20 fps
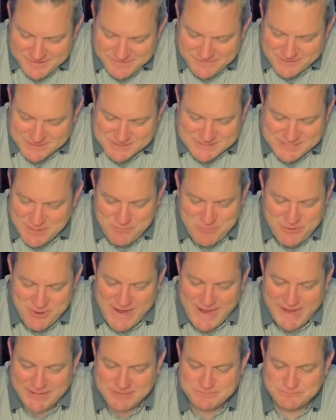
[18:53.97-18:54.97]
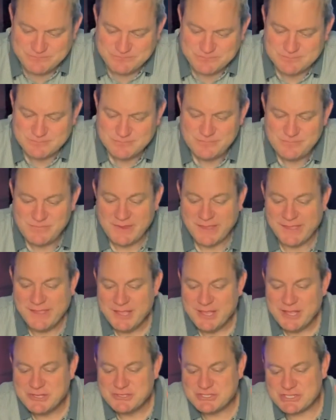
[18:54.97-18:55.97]
Verse number 8,
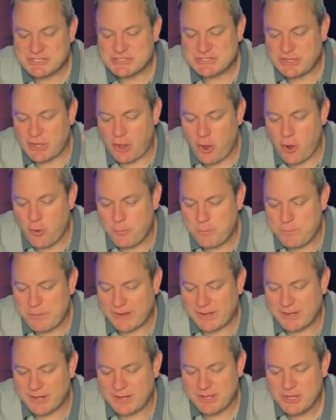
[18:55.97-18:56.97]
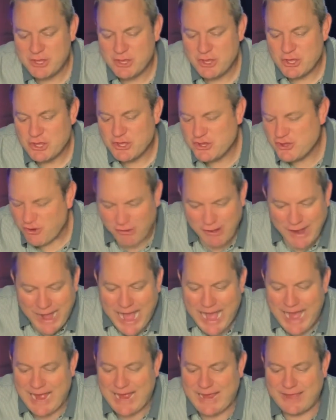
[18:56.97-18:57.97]
just open your
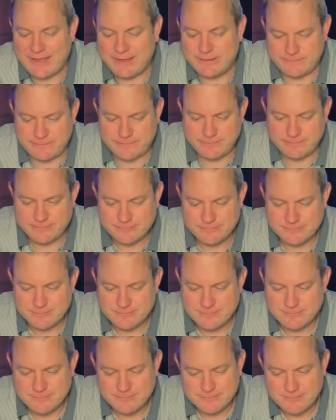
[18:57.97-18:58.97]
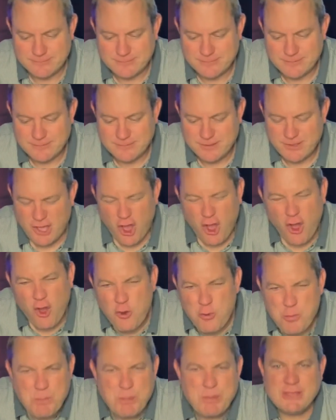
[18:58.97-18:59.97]
eyes.
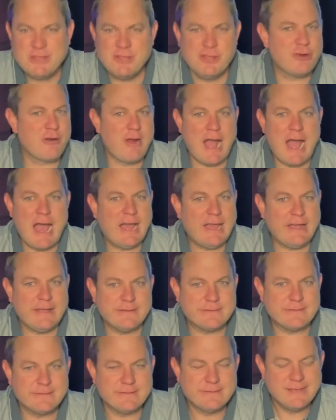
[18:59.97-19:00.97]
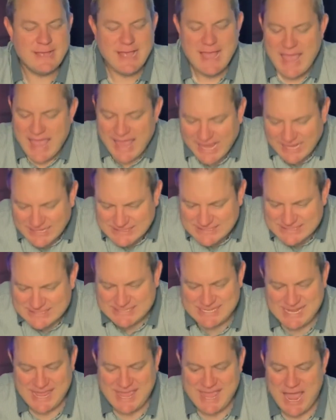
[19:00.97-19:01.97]
Open your eyes and
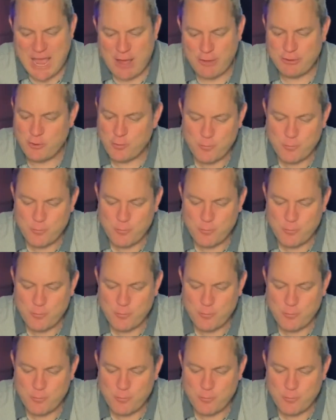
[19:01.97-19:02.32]
see how the